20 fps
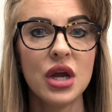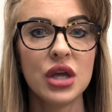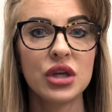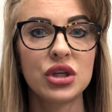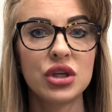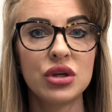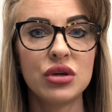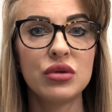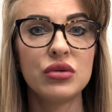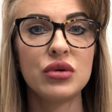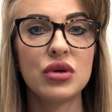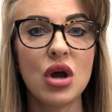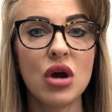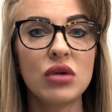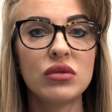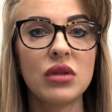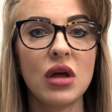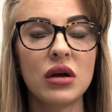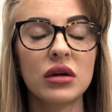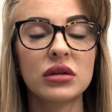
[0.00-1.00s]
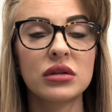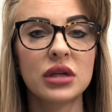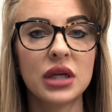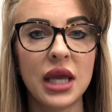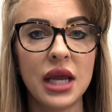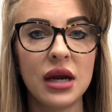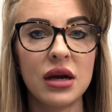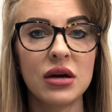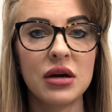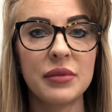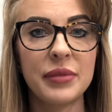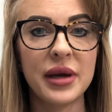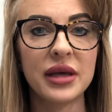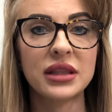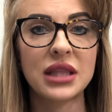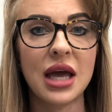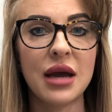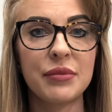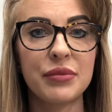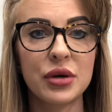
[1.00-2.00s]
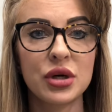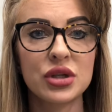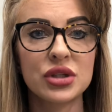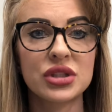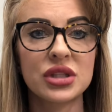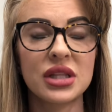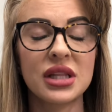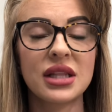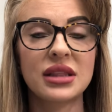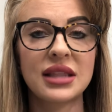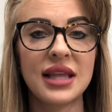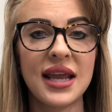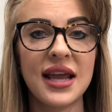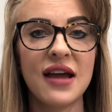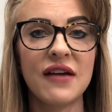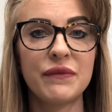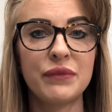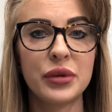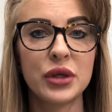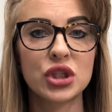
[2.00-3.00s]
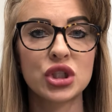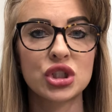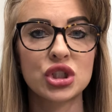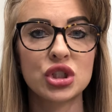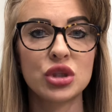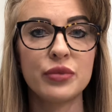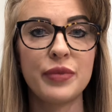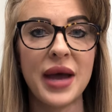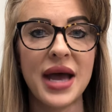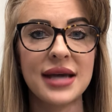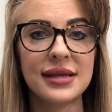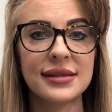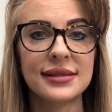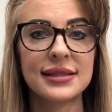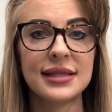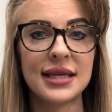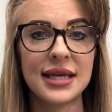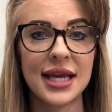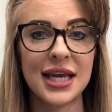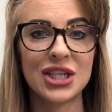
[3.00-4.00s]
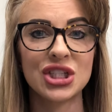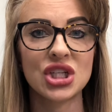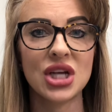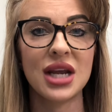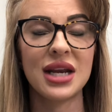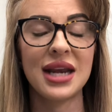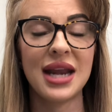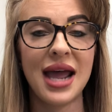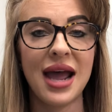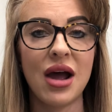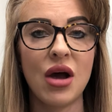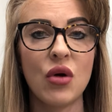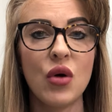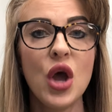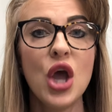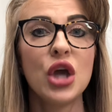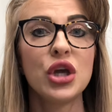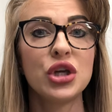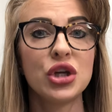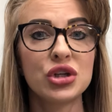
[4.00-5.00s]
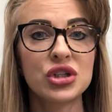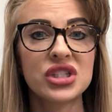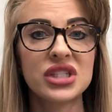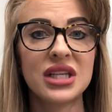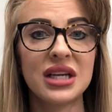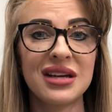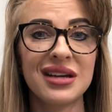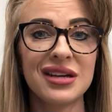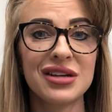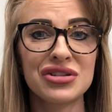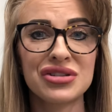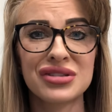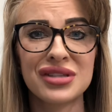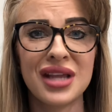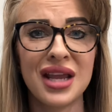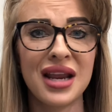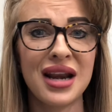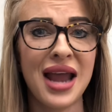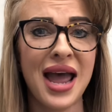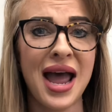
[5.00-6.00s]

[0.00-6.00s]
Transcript: You no longer care about that person, that they have pushed you past the edge, and now you're sitting here saying,